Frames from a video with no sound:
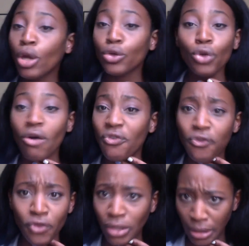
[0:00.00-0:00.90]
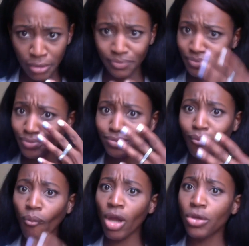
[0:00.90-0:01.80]
you don't fill
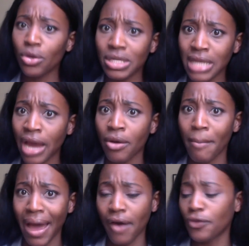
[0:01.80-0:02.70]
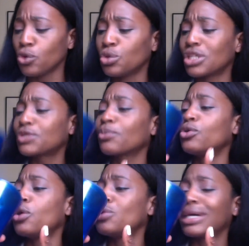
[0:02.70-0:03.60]
your entire mouth. You just,
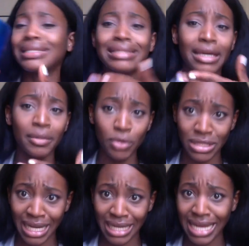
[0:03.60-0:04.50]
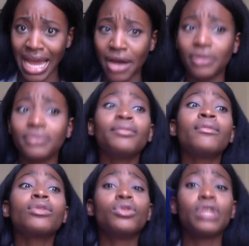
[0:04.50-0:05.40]
you take a sip, you set it down,
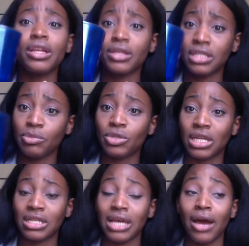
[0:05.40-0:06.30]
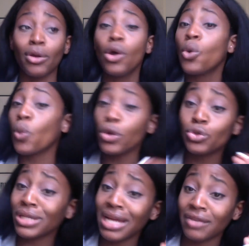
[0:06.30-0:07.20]
take another sip, you set it down. When you're
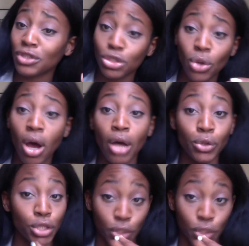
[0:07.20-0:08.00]
drinking out of a straw, you